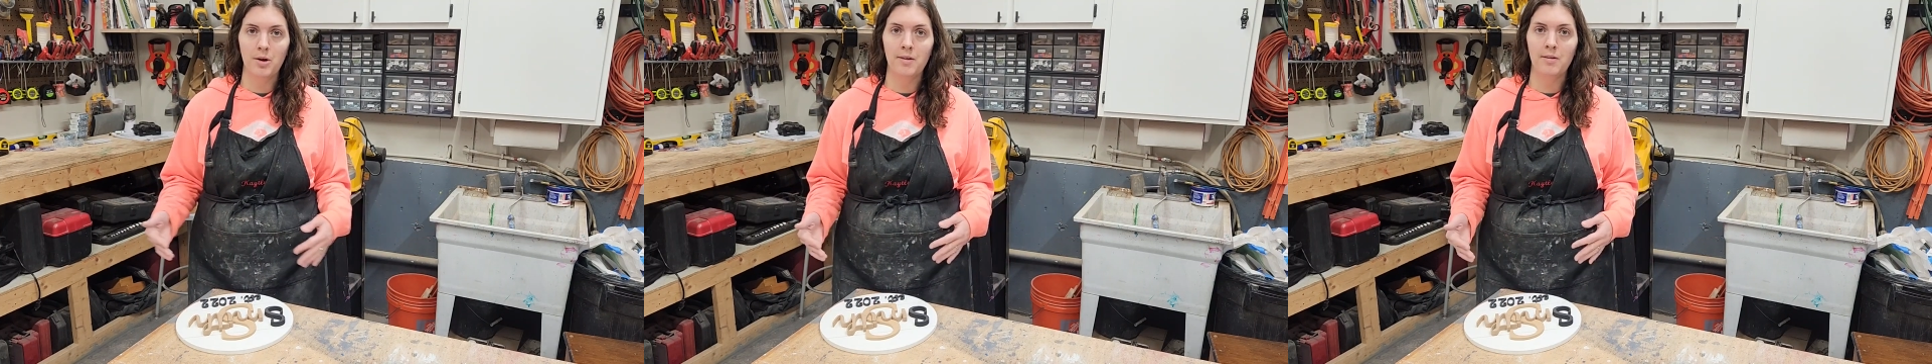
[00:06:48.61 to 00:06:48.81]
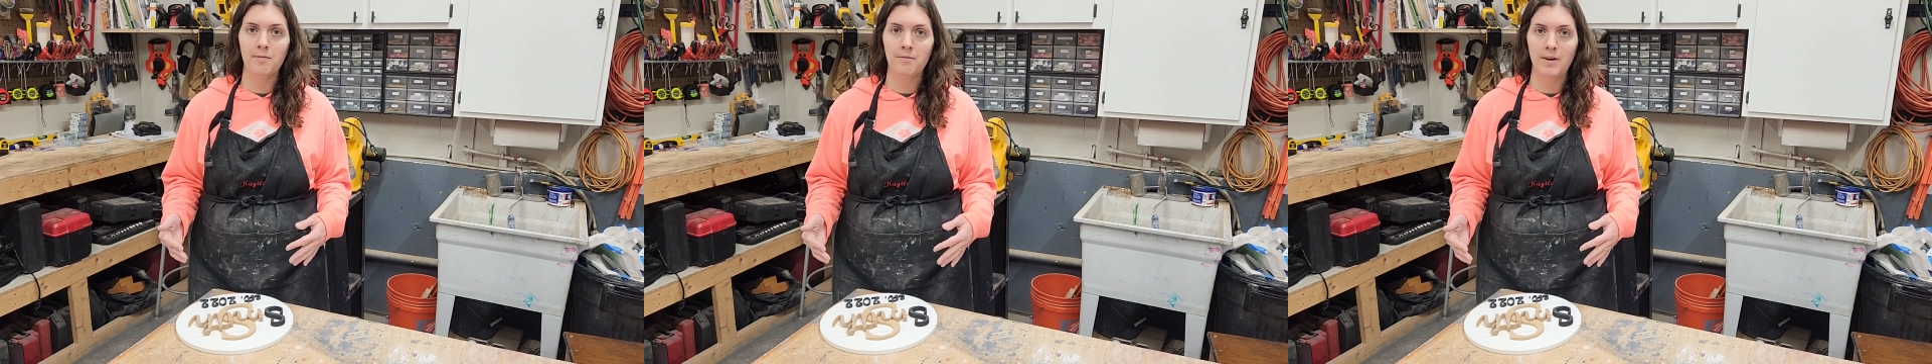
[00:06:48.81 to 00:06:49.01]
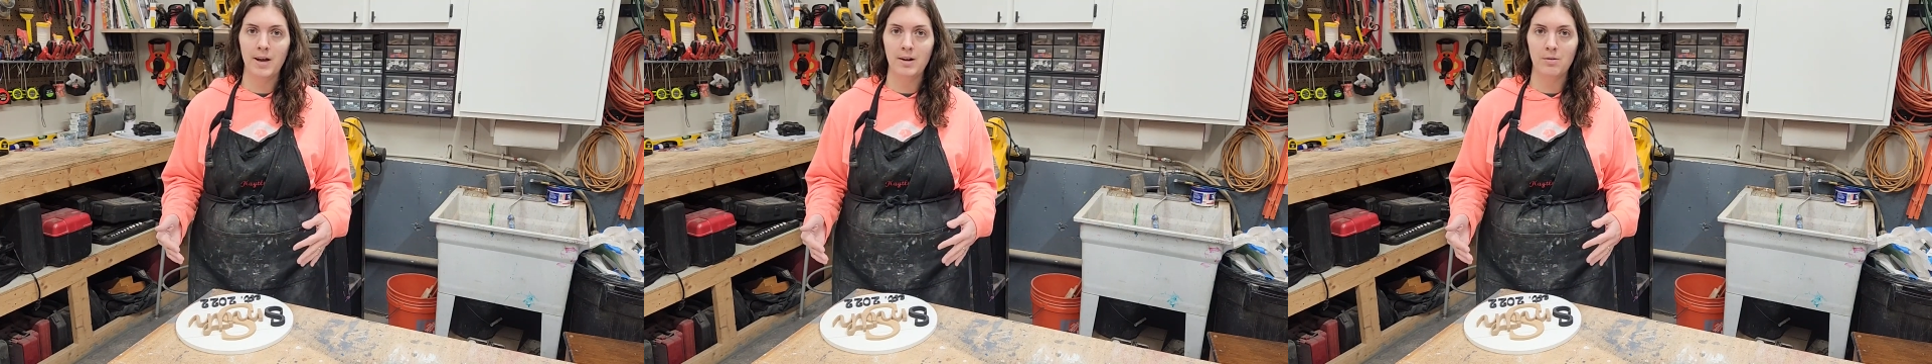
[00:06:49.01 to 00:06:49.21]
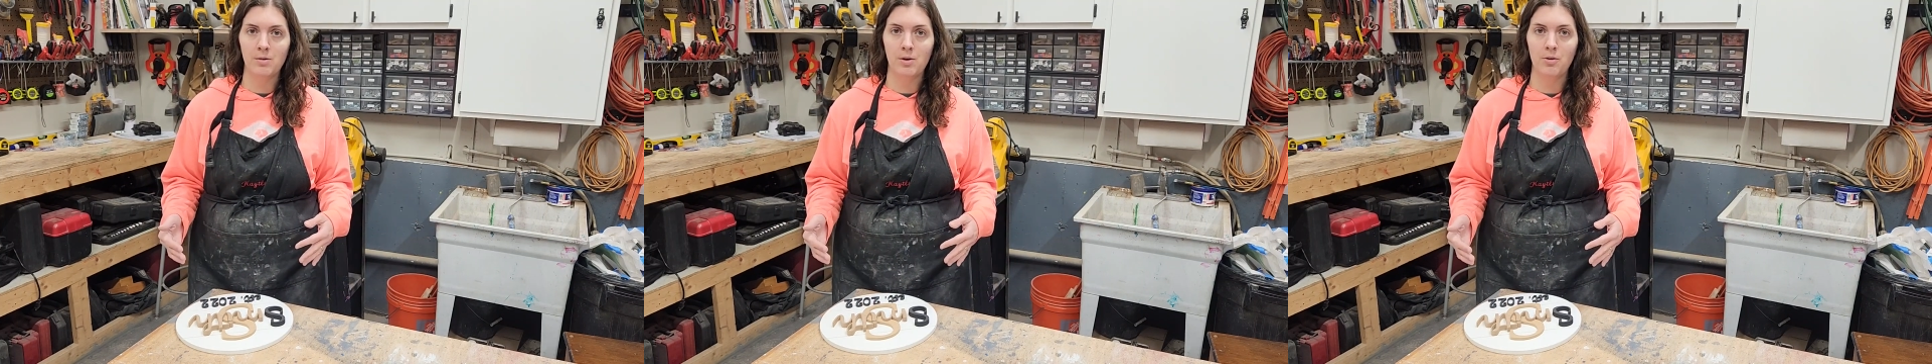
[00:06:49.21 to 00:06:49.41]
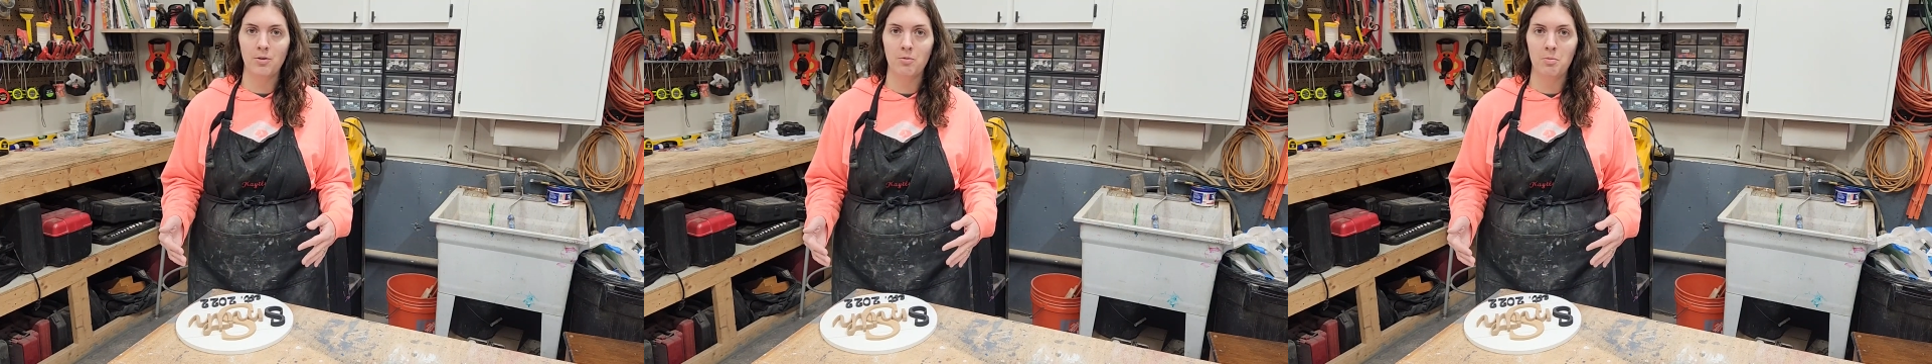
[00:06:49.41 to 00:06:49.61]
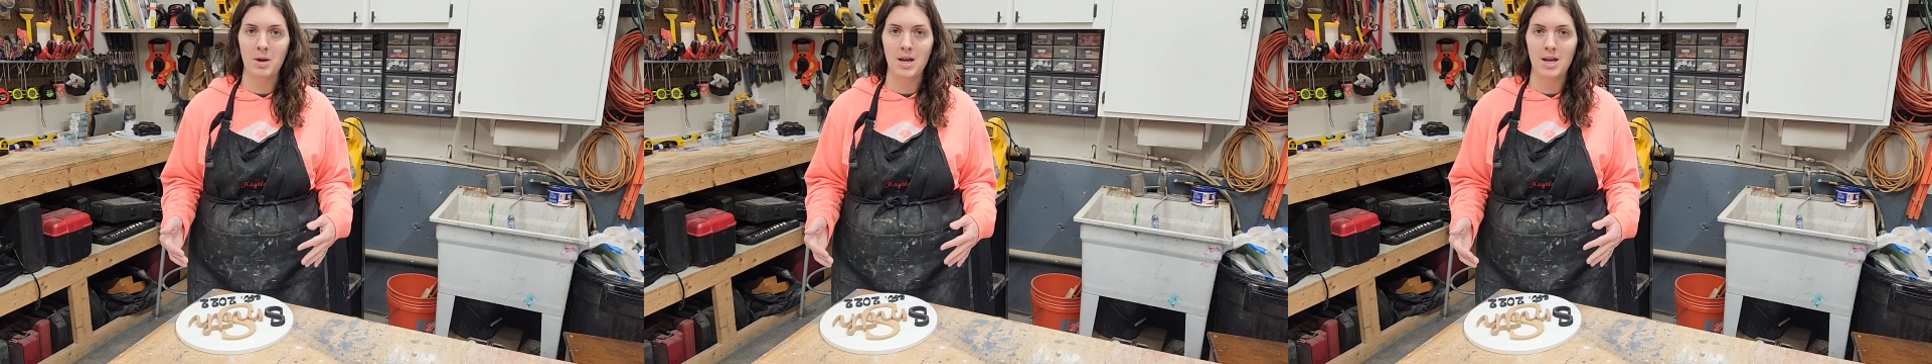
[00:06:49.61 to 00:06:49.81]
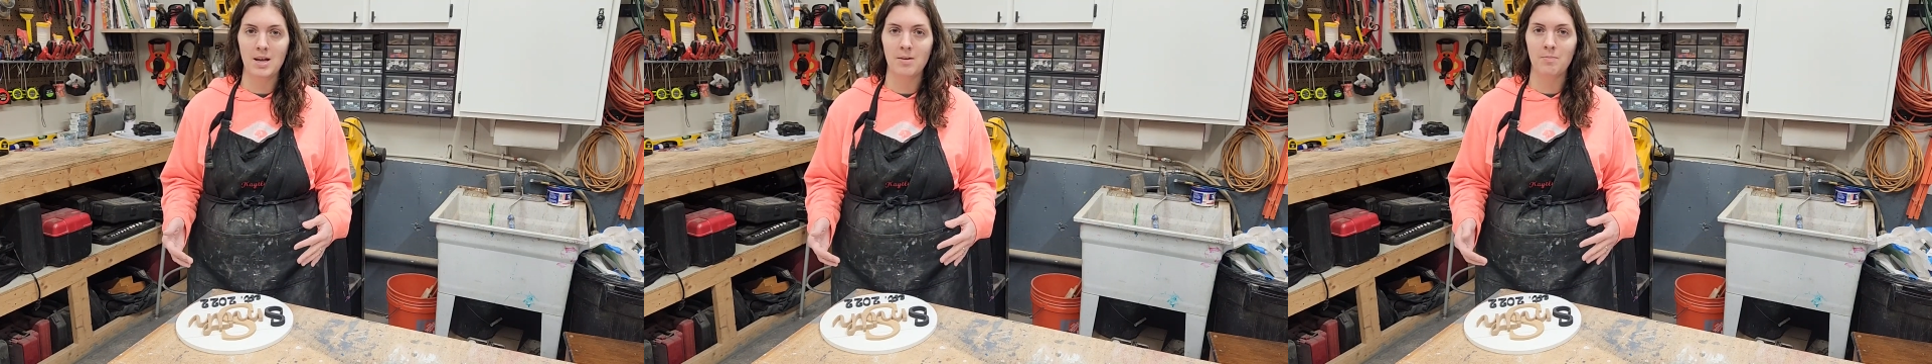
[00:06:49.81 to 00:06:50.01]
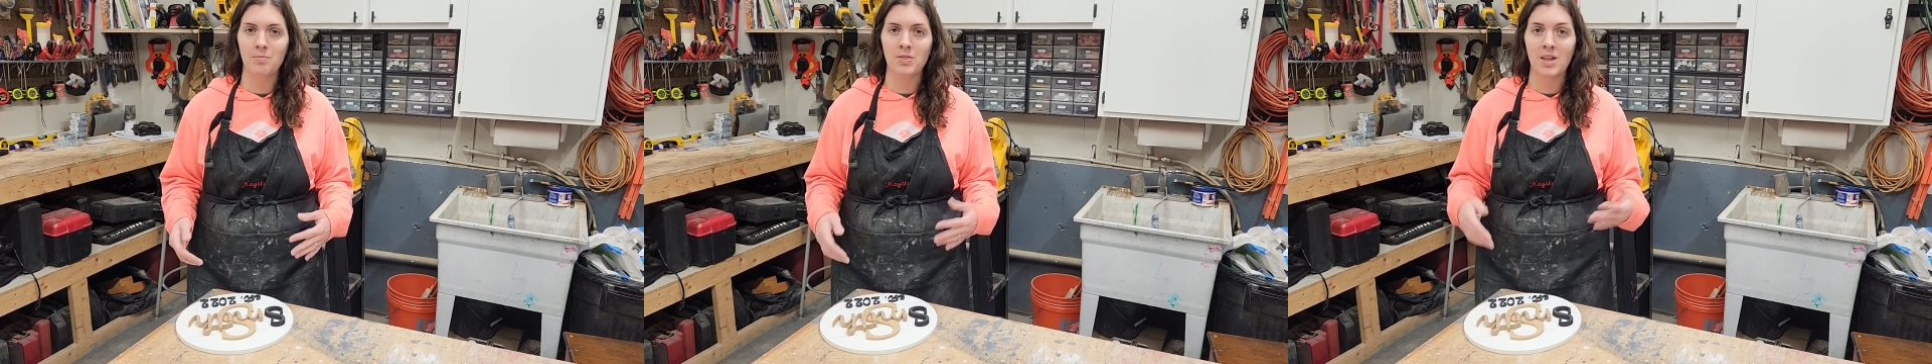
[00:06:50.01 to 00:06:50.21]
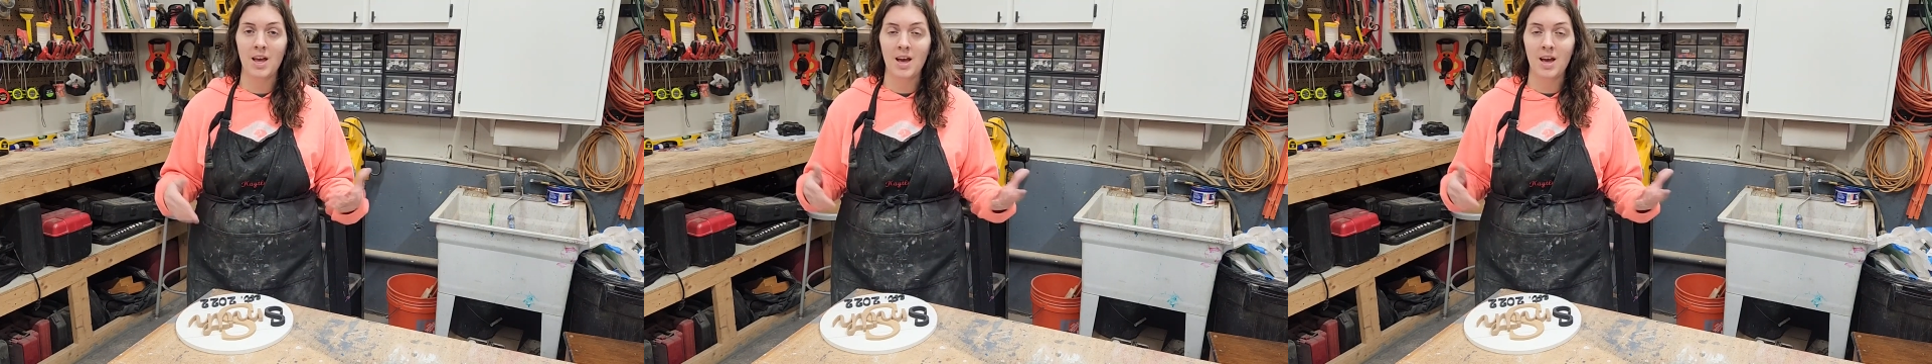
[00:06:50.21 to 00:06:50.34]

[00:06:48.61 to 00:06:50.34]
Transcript: on the final coat of paint.